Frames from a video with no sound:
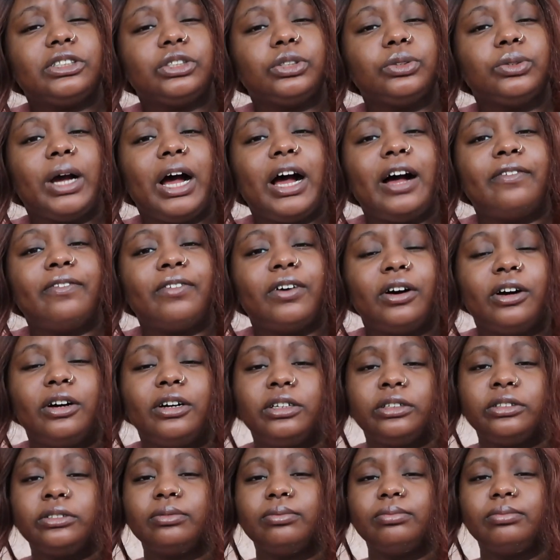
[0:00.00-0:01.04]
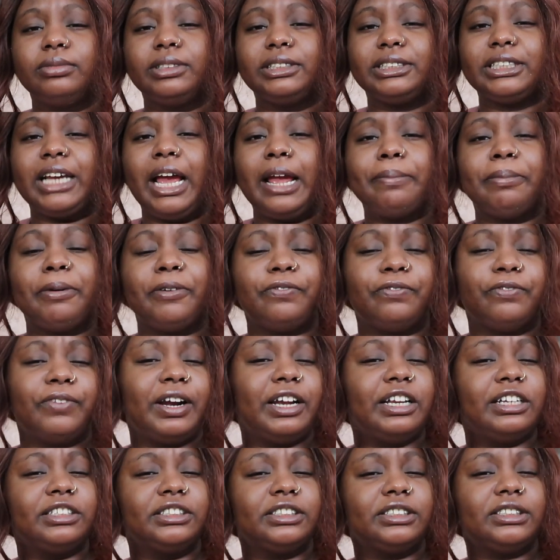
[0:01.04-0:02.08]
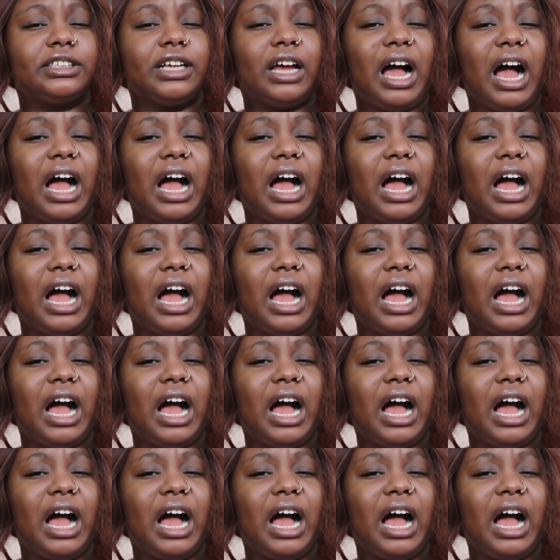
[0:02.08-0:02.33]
to have the type of friends